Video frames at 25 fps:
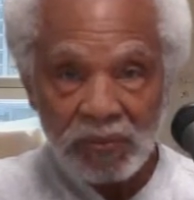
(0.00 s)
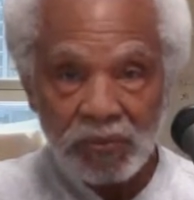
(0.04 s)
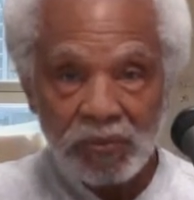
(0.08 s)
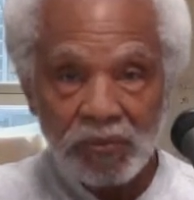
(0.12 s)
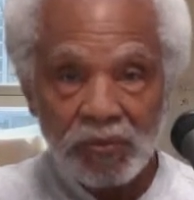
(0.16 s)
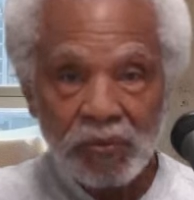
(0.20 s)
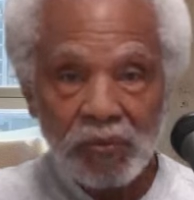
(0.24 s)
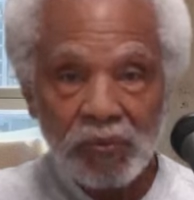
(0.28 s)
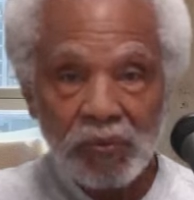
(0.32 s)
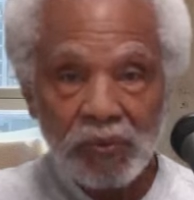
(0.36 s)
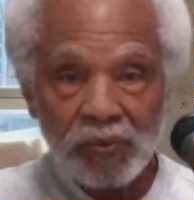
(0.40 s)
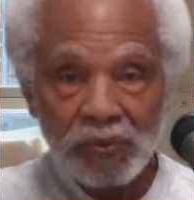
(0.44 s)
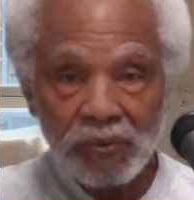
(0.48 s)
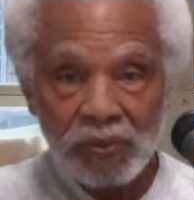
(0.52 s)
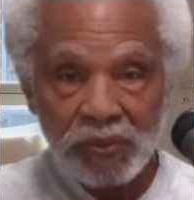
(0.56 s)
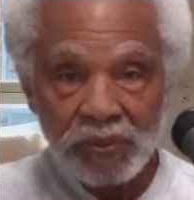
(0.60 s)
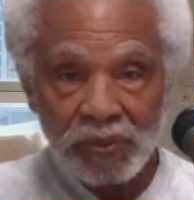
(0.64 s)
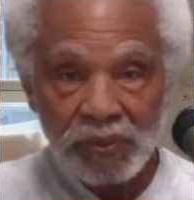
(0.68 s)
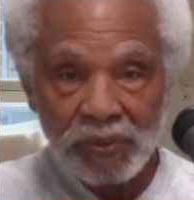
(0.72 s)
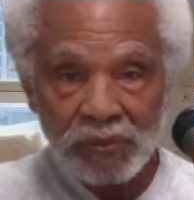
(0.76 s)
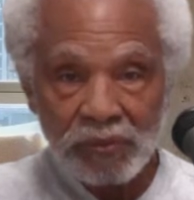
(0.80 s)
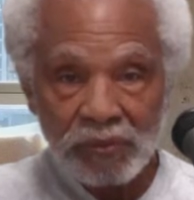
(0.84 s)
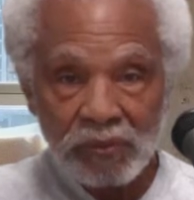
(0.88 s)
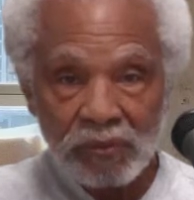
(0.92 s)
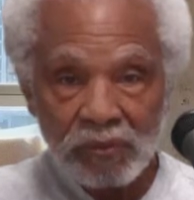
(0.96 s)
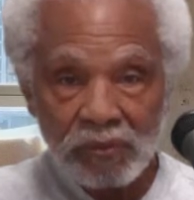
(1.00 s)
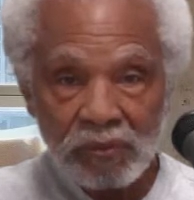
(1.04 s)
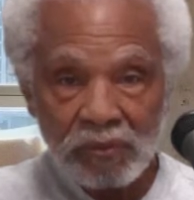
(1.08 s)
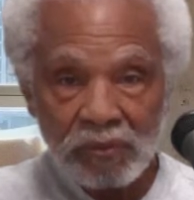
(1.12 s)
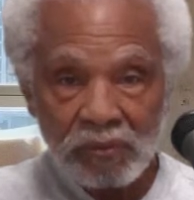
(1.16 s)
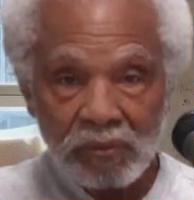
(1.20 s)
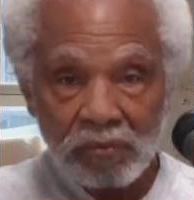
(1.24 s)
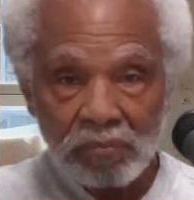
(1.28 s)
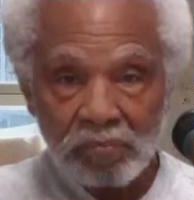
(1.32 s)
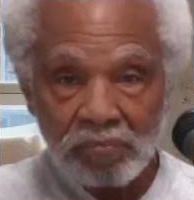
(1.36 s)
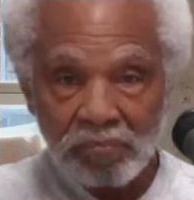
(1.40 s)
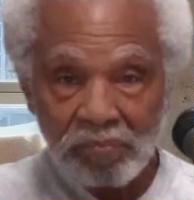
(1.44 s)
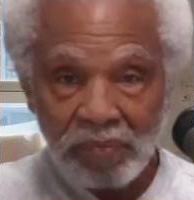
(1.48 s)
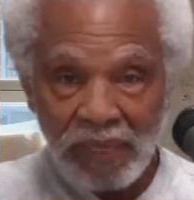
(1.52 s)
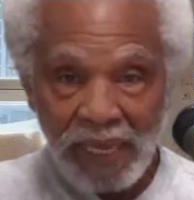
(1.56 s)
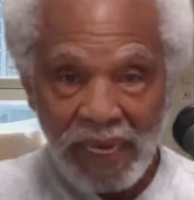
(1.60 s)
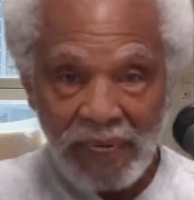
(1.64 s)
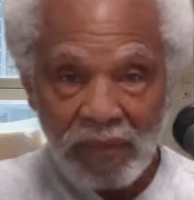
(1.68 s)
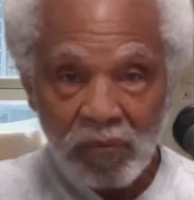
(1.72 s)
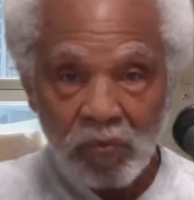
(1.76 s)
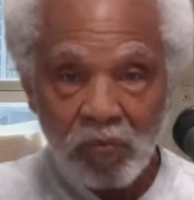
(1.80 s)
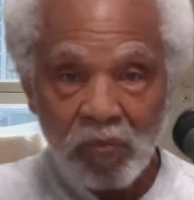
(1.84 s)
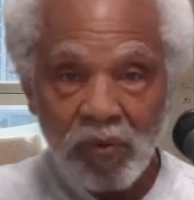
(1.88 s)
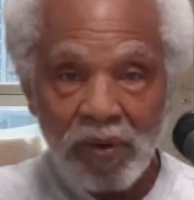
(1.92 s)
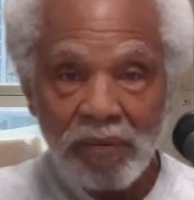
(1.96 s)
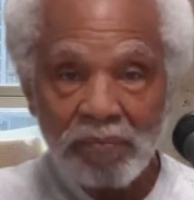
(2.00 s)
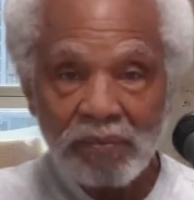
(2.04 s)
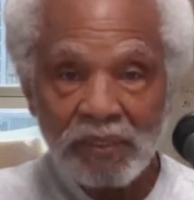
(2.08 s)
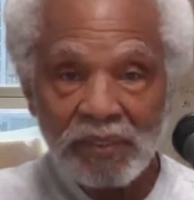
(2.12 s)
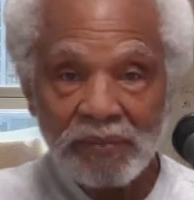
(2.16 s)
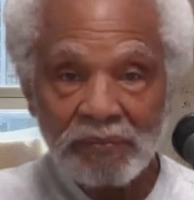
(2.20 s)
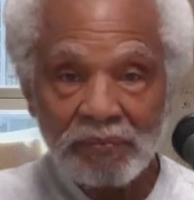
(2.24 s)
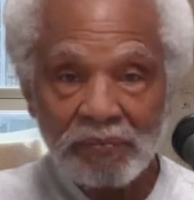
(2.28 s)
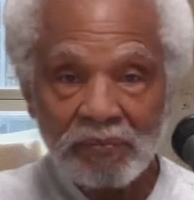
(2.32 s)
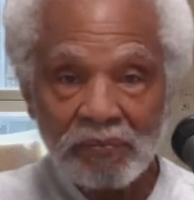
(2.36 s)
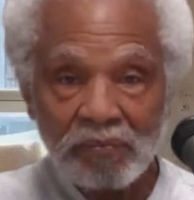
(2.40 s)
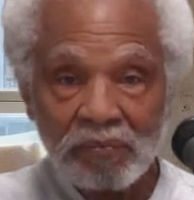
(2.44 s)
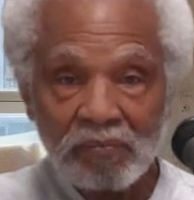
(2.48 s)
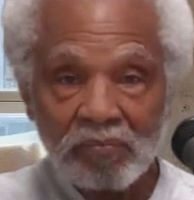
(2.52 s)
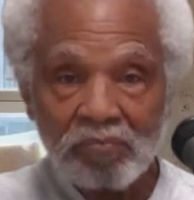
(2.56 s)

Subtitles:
torture Black women,